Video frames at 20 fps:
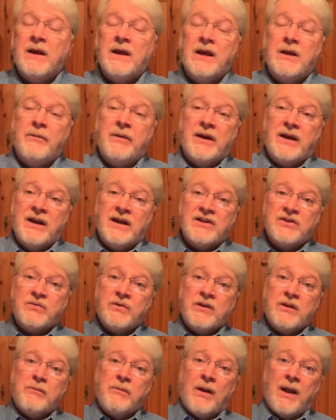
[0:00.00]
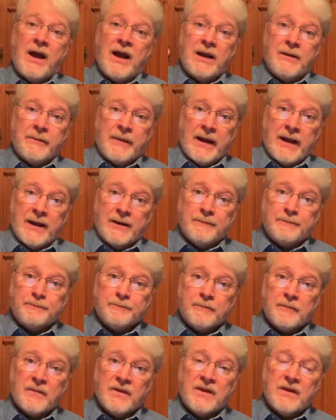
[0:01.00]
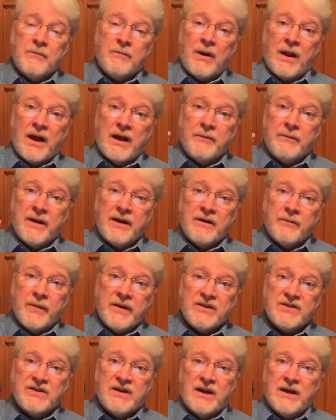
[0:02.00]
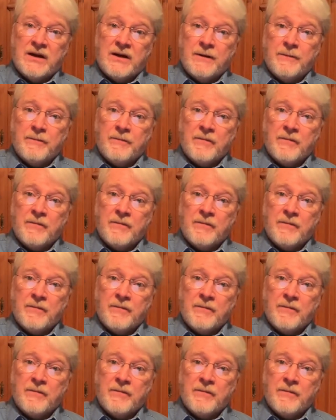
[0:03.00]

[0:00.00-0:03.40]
It begins with the blind man, the blind man of Bethsaida,